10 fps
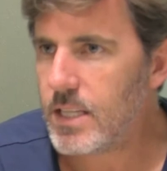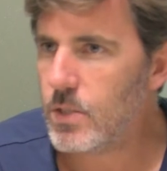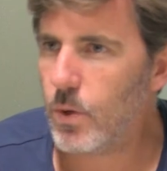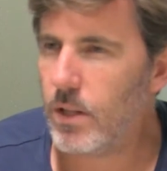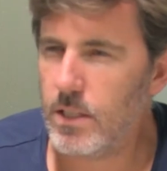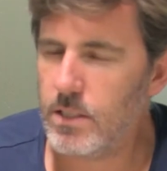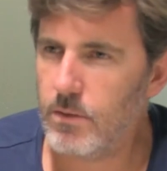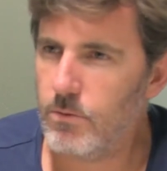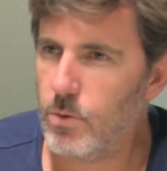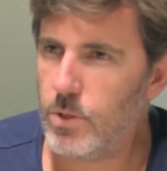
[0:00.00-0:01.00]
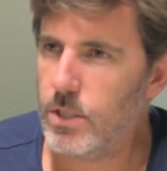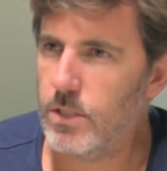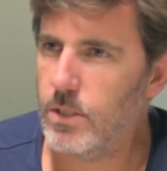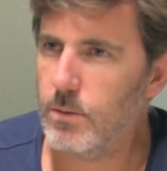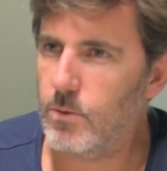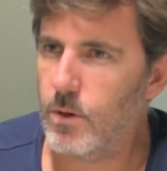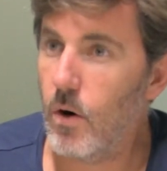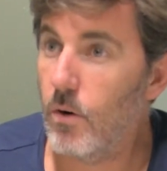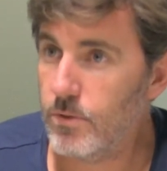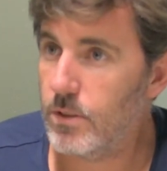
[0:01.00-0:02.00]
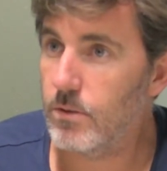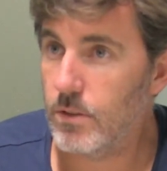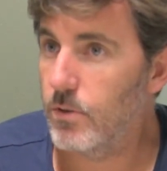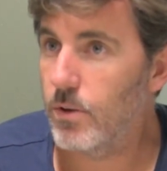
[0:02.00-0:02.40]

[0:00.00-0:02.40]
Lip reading: it's one of those unfortunate times where often